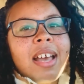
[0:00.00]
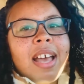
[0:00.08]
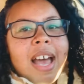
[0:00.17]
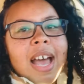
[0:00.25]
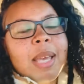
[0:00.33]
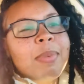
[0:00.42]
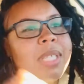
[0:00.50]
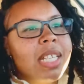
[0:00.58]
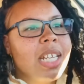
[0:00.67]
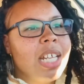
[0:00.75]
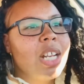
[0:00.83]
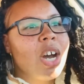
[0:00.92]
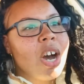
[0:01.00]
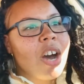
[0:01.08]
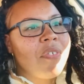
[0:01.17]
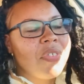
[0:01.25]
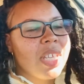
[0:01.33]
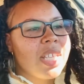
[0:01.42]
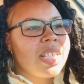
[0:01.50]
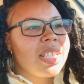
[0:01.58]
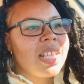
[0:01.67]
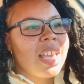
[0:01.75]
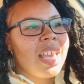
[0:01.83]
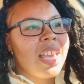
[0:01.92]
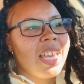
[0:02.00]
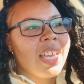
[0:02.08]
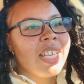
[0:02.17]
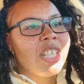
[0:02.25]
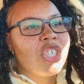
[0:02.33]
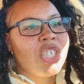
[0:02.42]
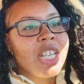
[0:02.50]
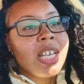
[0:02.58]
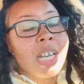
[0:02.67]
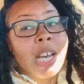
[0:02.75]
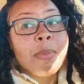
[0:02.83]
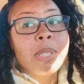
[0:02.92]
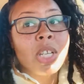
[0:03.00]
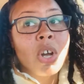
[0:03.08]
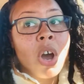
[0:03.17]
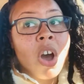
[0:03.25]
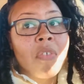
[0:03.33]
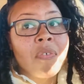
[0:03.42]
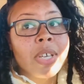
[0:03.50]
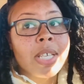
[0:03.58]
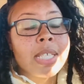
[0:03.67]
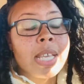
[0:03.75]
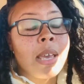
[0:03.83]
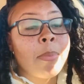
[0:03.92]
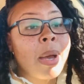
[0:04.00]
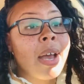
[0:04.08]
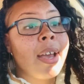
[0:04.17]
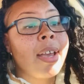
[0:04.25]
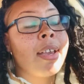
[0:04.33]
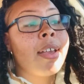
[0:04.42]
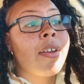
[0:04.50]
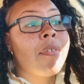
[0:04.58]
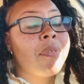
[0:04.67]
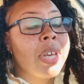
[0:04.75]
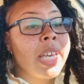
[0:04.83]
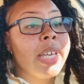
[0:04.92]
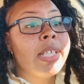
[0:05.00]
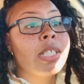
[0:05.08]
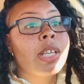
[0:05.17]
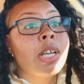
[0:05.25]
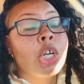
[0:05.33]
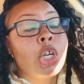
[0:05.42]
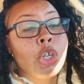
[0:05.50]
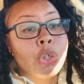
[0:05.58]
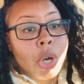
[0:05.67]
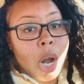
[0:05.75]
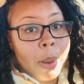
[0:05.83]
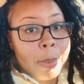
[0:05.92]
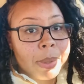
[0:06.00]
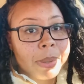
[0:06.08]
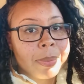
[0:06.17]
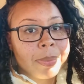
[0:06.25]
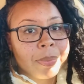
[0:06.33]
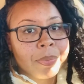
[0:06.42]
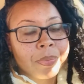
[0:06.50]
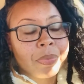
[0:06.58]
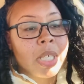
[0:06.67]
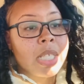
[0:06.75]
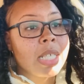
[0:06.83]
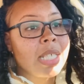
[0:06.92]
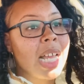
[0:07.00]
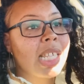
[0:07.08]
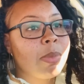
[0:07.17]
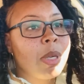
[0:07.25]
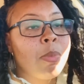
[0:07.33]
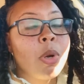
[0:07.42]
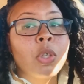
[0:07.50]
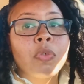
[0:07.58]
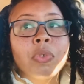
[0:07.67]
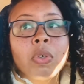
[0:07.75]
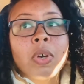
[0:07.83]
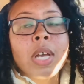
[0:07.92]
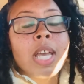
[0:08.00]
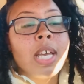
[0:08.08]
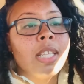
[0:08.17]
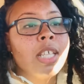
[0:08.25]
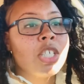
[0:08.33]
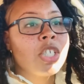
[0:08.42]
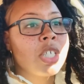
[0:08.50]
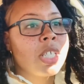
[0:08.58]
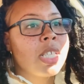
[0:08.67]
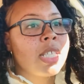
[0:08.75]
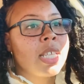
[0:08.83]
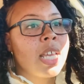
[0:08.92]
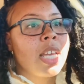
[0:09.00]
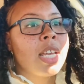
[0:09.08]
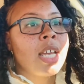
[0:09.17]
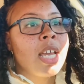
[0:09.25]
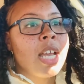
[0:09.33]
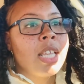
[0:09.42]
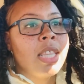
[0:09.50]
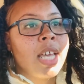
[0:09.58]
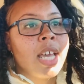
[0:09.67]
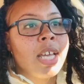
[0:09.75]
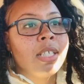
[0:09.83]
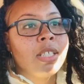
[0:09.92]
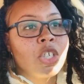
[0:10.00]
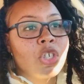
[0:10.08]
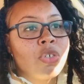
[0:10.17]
I am sitting in the office and she comes in the office and my face dropped. This is not to be boastful. This is just to say that the